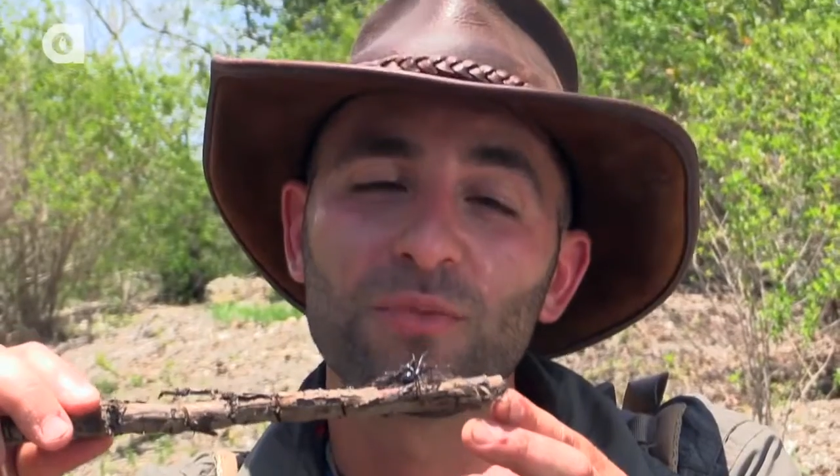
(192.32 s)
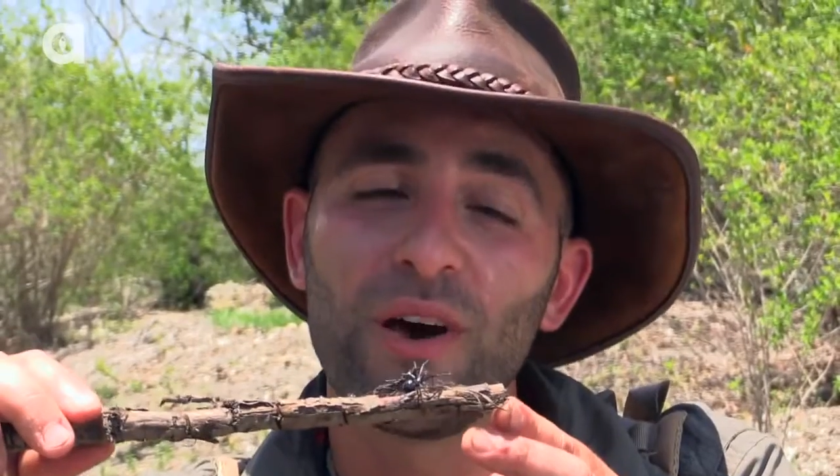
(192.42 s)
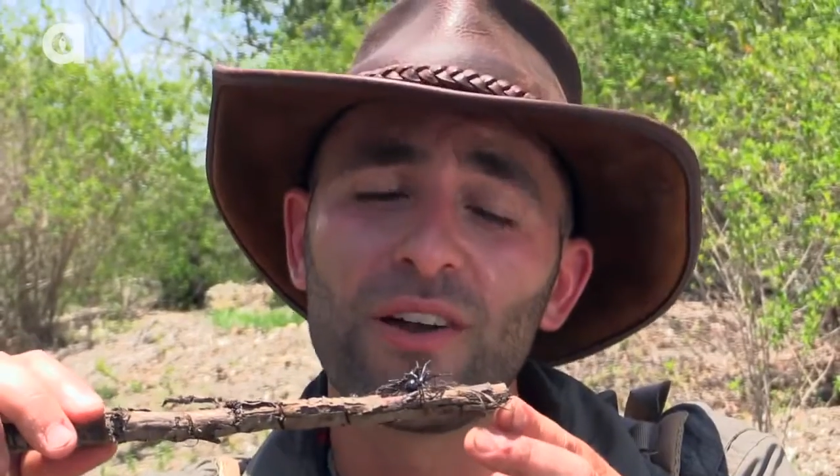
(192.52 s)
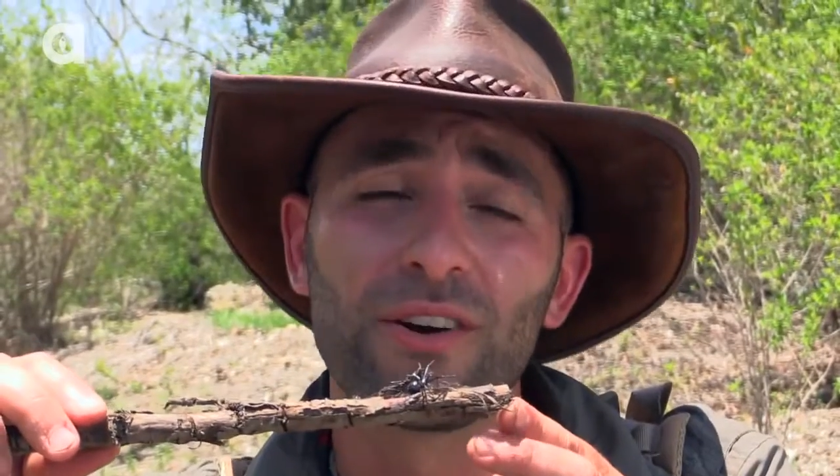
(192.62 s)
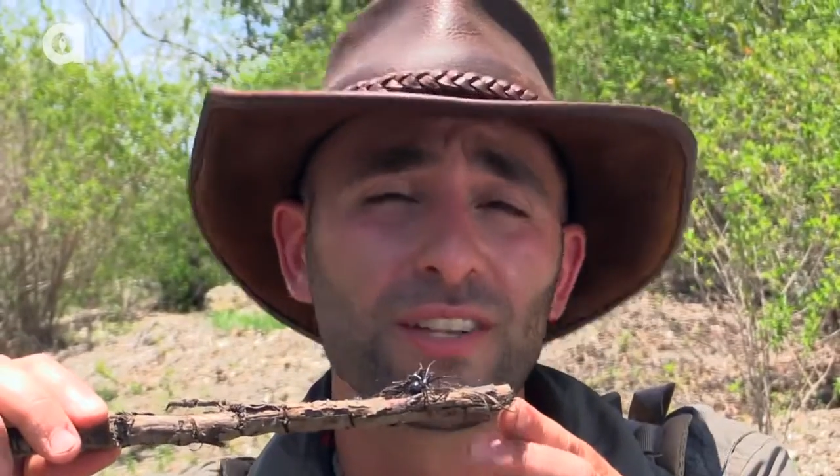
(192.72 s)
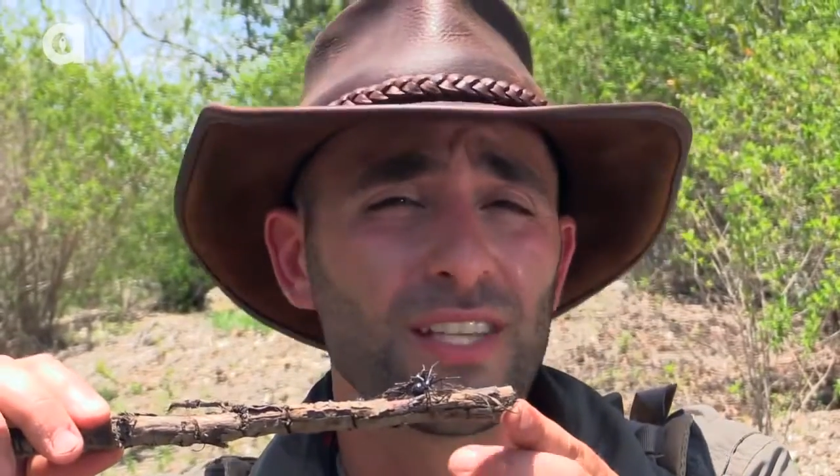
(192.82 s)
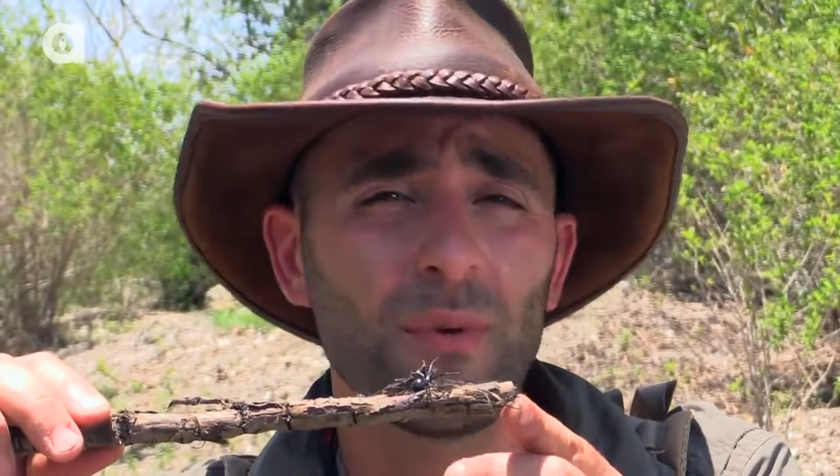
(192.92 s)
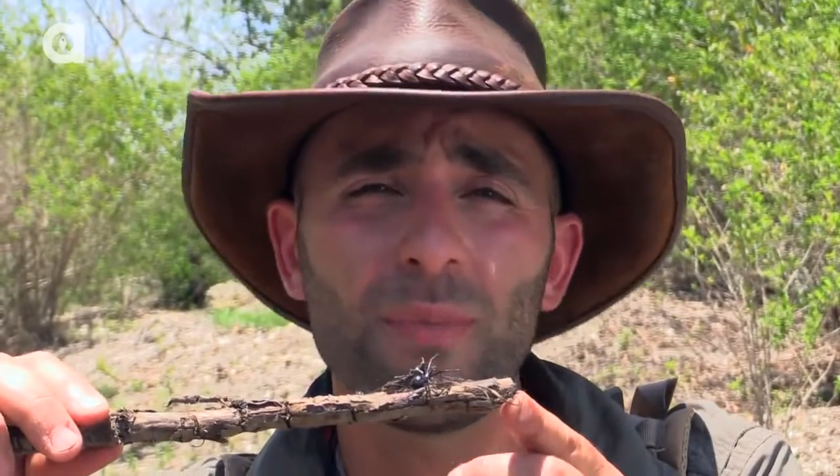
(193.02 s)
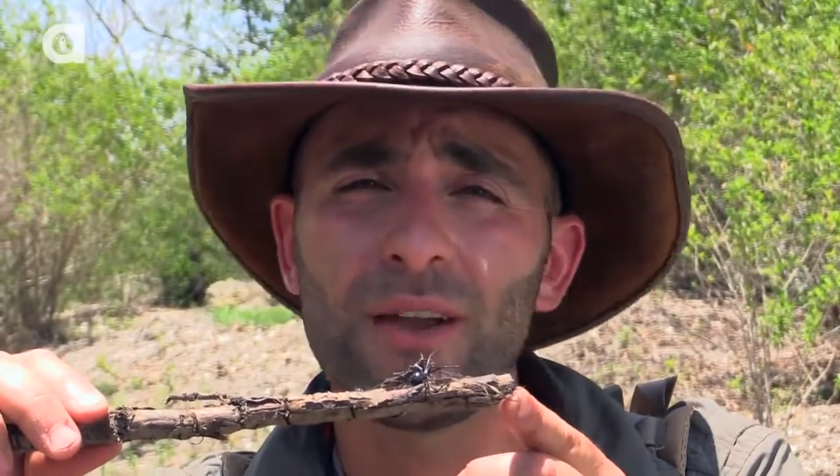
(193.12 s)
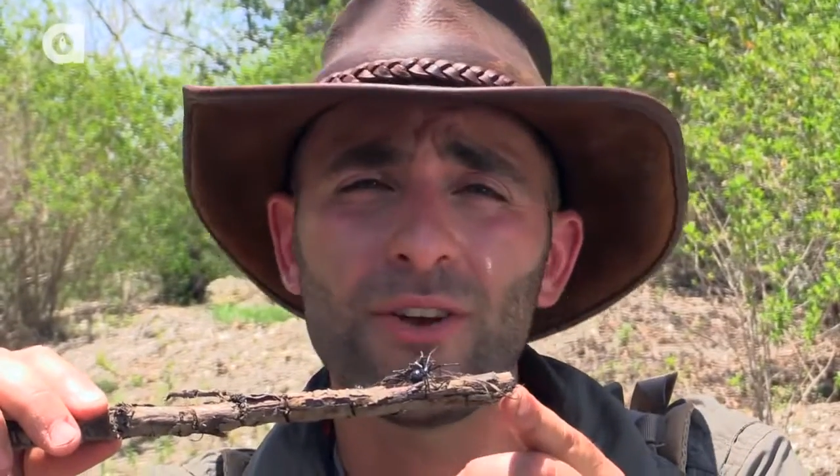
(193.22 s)
spider. Tell
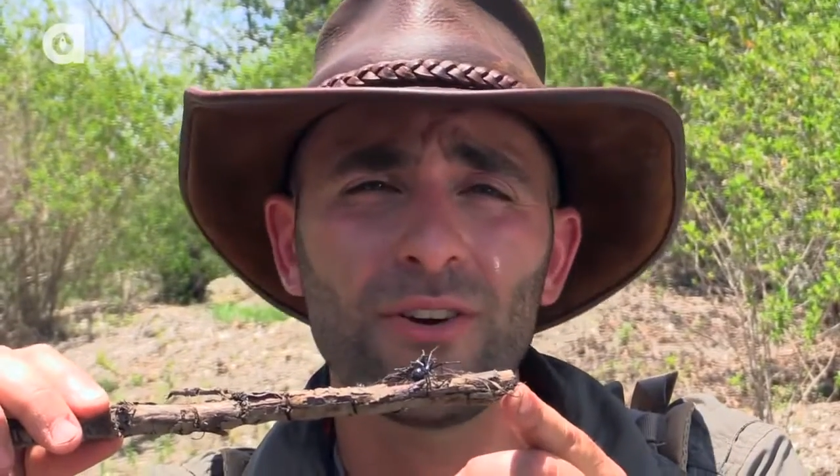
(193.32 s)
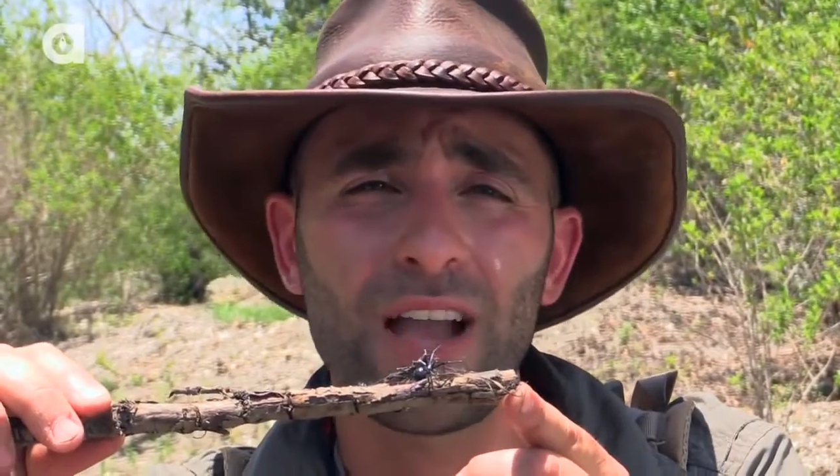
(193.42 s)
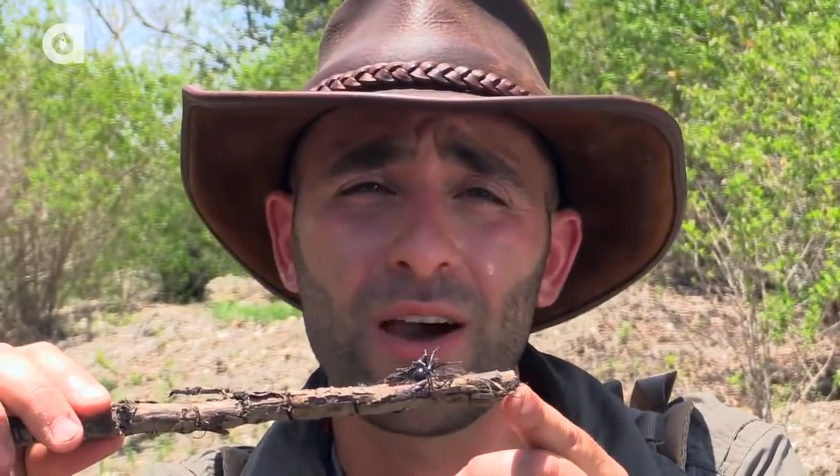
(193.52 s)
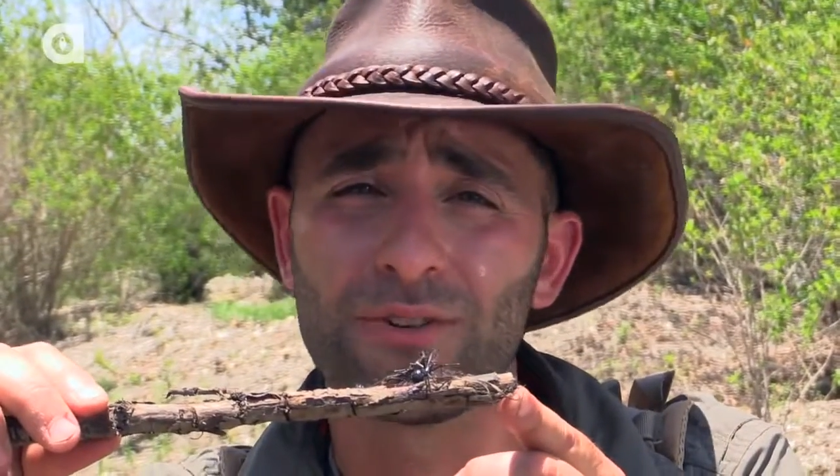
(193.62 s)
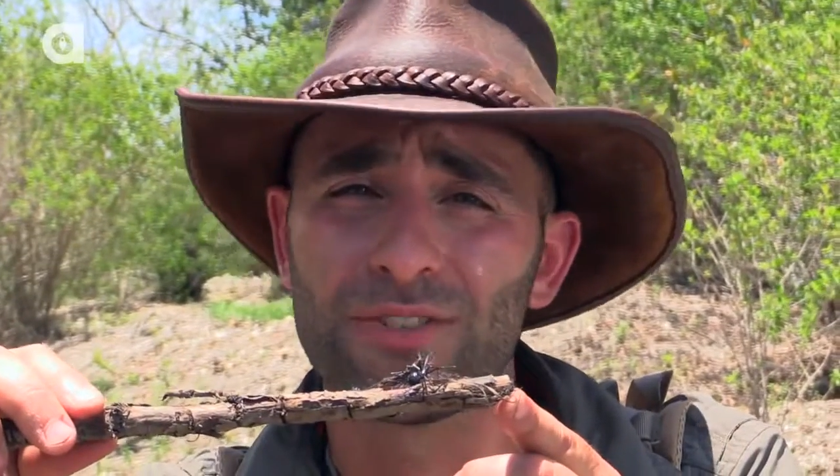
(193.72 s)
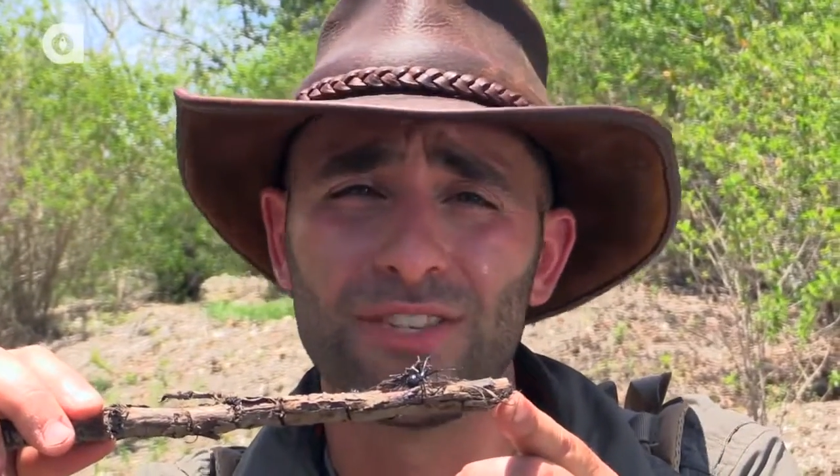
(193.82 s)
me about your encounters.